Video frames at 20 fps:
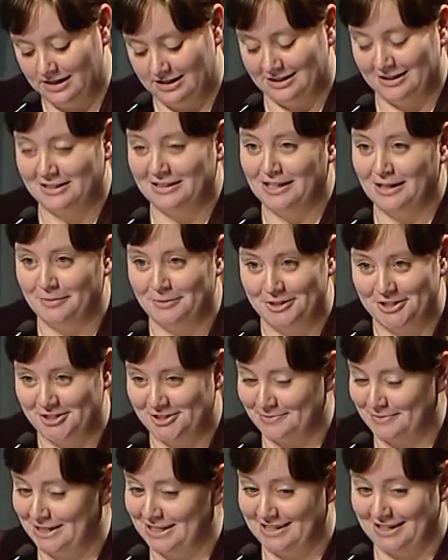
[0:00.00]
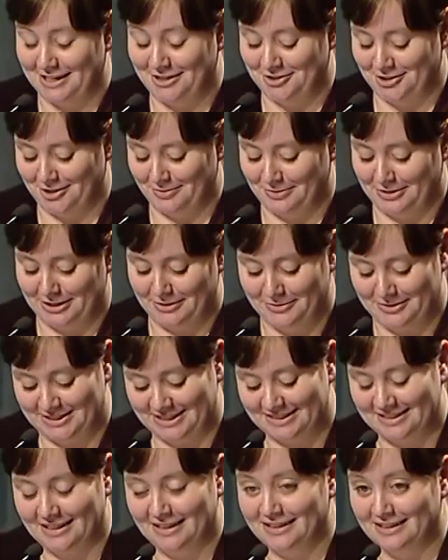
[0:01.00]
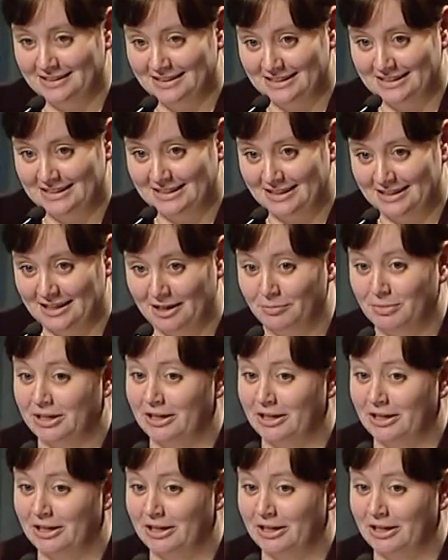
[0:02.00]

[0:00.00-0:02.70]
Now, collaboration is my day job, and I was excited to see that,